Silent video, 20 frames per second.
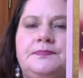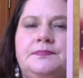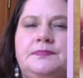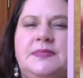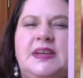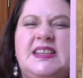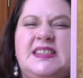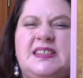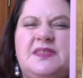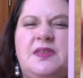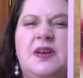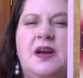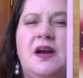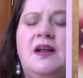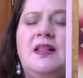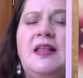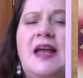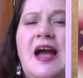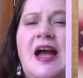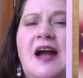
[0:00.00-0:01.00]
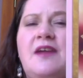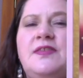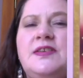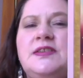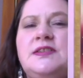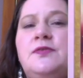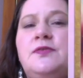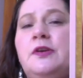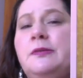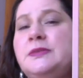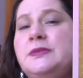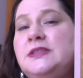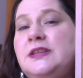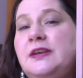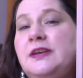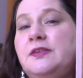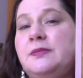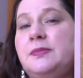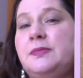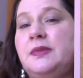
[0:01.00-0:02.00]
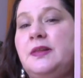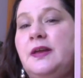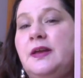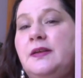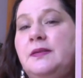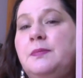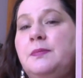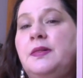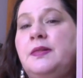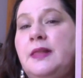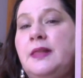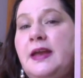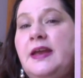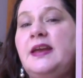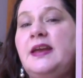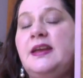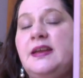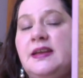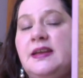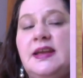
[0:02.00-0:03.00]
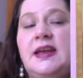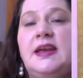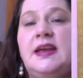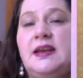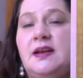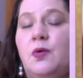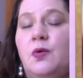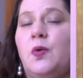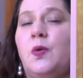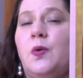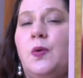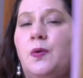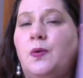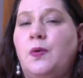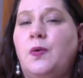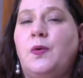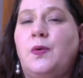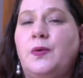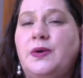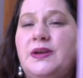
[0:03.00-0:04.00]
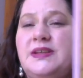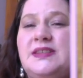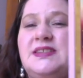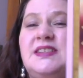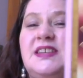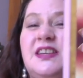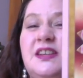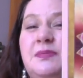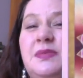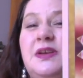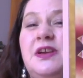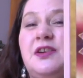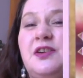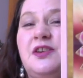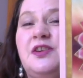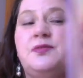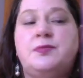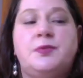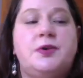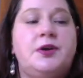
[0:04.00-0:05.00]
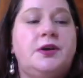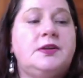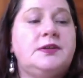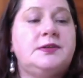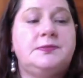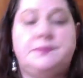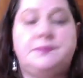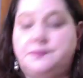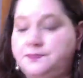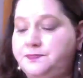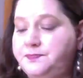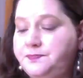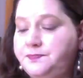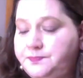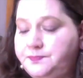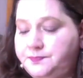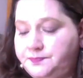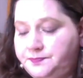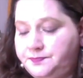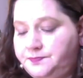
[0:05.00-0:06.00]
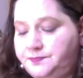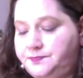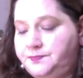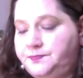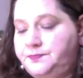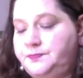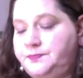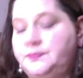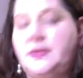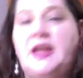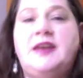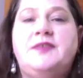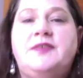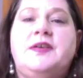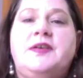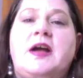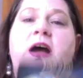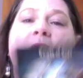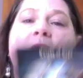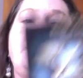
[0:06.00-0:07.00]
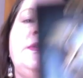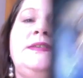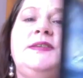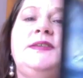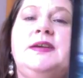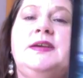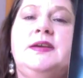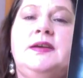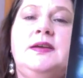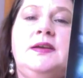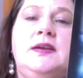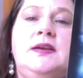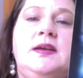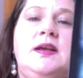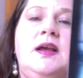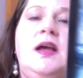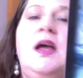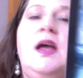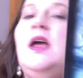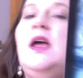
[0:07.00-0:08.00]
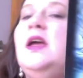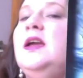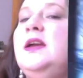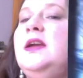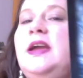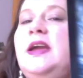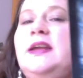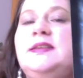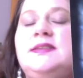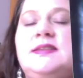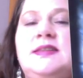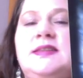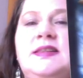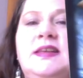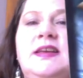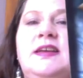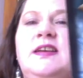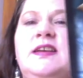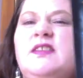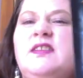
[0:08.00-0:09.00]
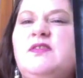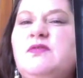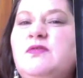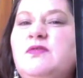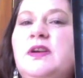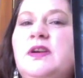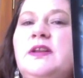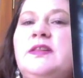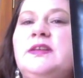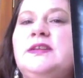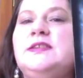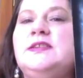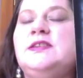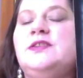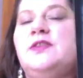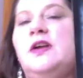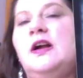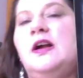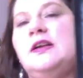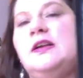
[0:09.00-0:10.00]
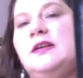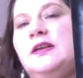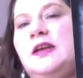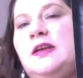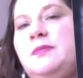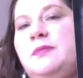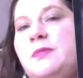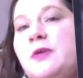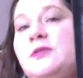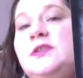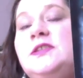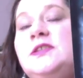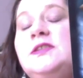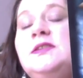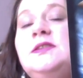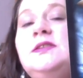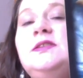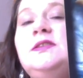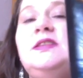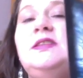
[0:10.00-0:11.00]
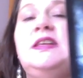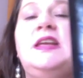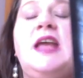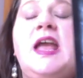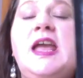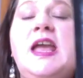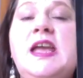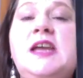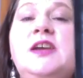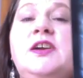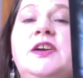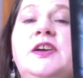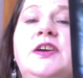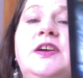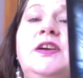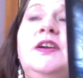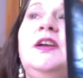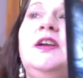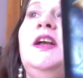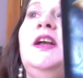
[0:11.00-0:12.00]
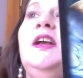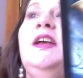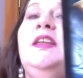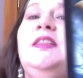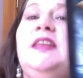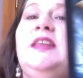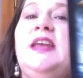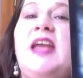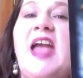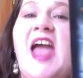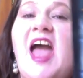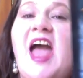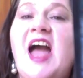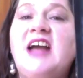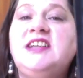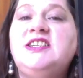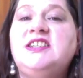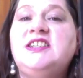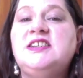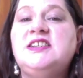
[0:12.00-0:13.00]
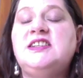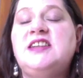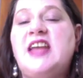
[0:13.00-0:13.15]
Because if we all have this form of sacred play, play oh, it's going to be a good world. Knight of Cups. It's the really strong emotions, the anger, the action,